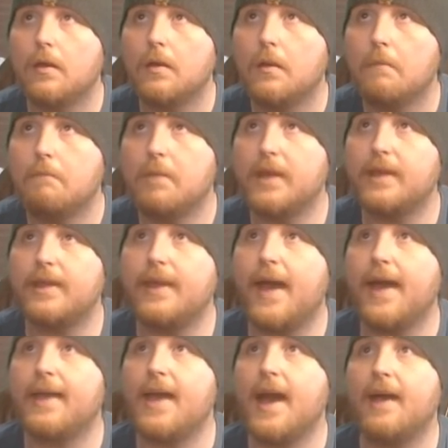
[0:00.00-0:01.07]
But yeah,
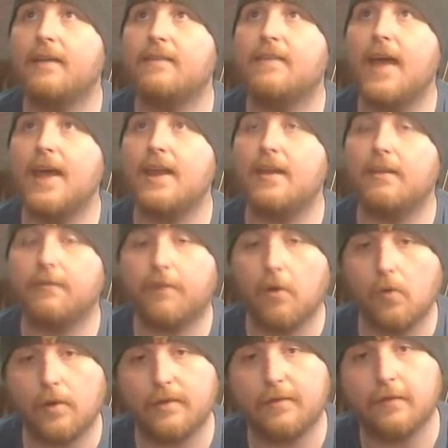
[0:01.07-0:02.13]
guys, that is
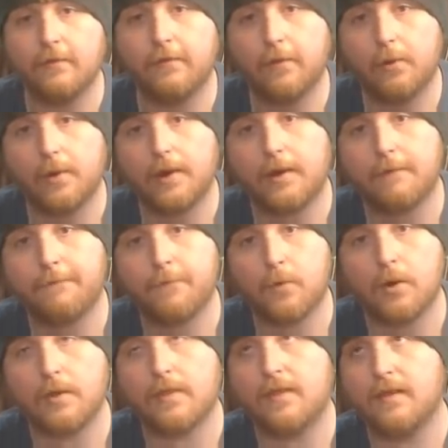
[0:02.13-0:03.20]
going to do it
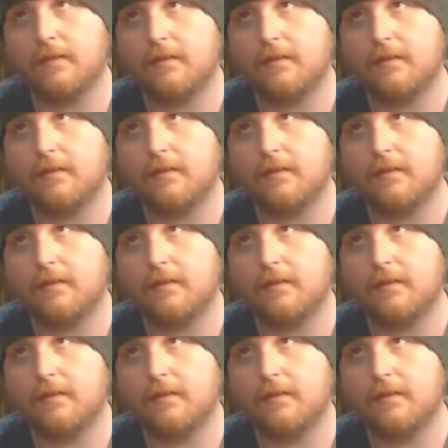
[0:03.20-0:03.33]
for this